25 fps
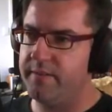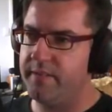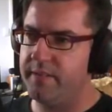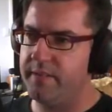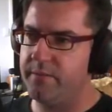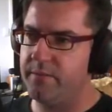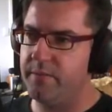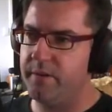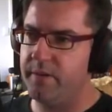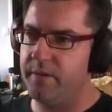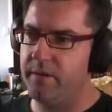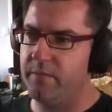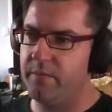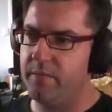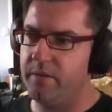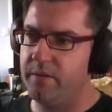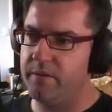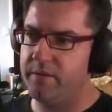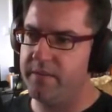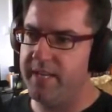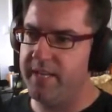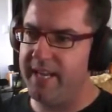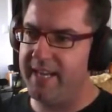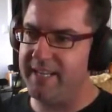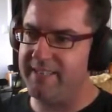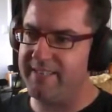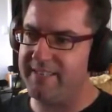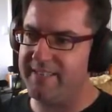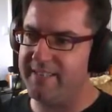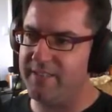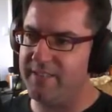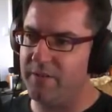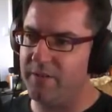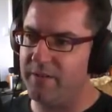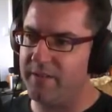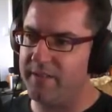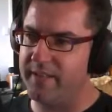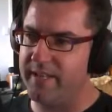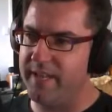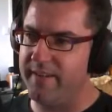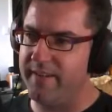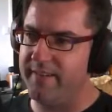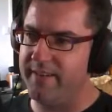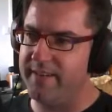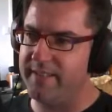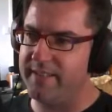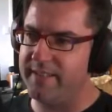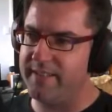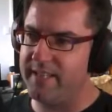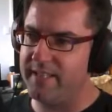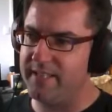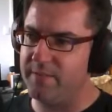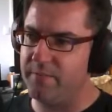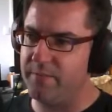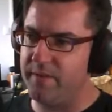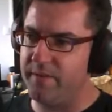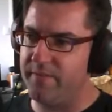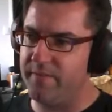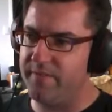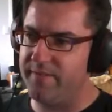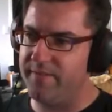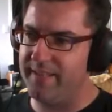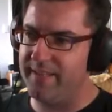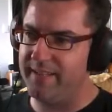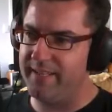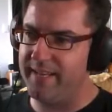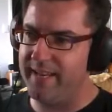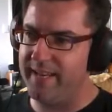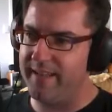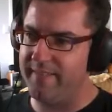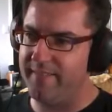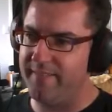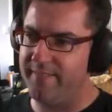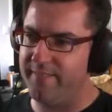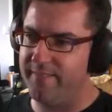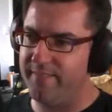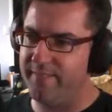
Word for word: this where it was? Yes, look, there it is. That's where it fell down.